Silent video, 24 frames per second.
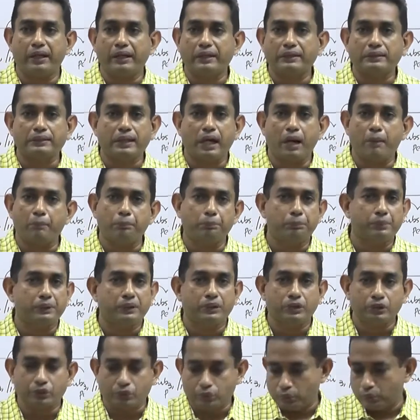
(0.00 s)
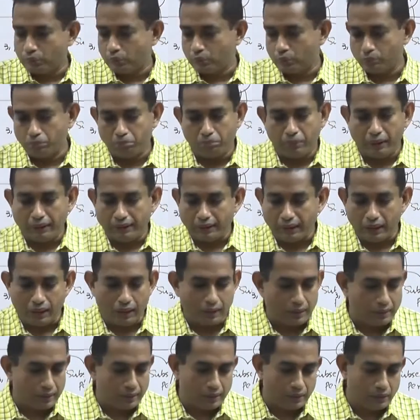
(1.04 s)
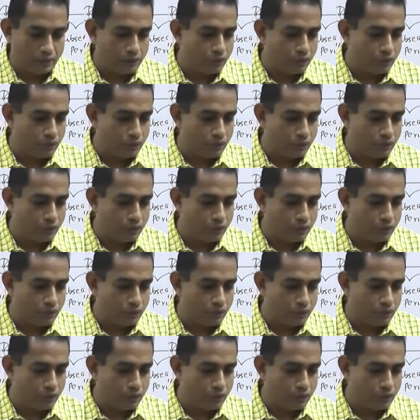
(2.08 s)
examples by hearted.